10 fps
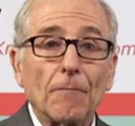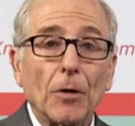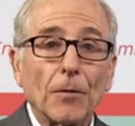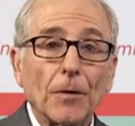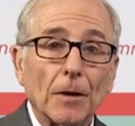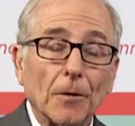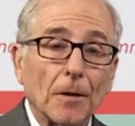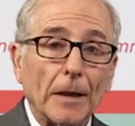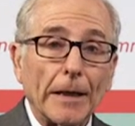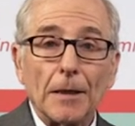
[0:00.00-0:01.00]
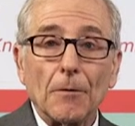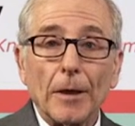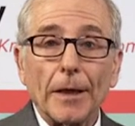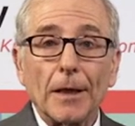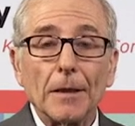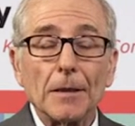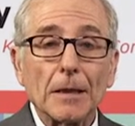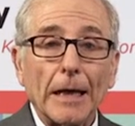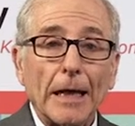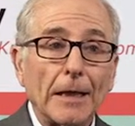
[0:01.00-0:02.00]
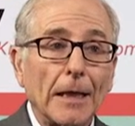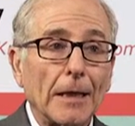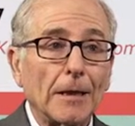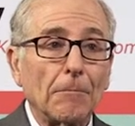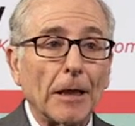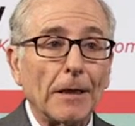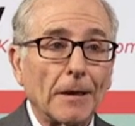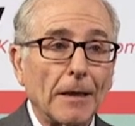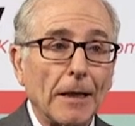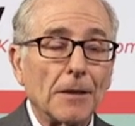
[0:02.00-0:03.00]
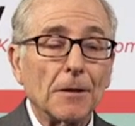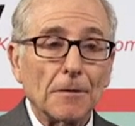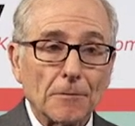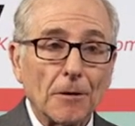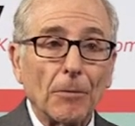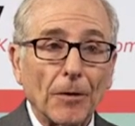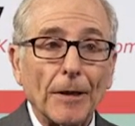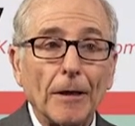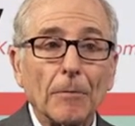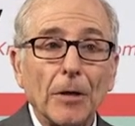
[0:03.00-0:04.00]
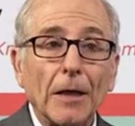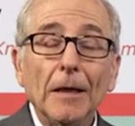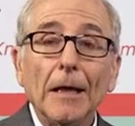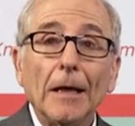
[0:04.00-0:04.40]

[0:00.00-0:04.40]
of both an oral anticoagulant and an antiplatelet agent, triple therapy,